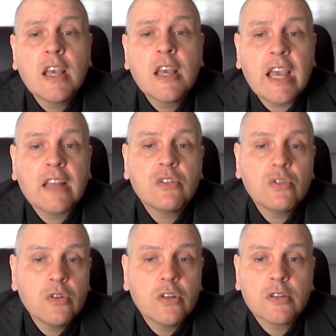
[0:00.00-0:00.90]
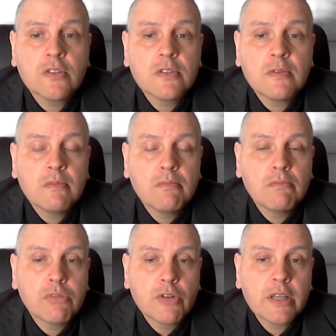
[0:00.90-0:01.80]
and towards
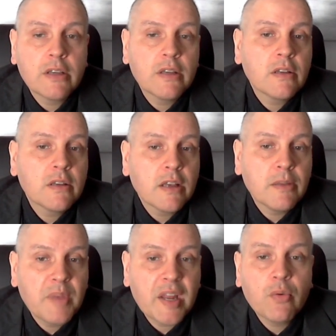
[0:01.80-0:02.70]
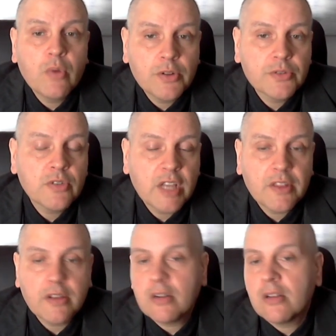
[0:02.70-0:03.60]
bringing a better world
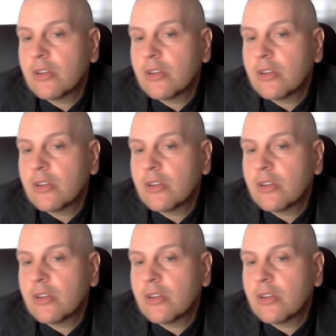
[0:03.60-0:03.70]
together.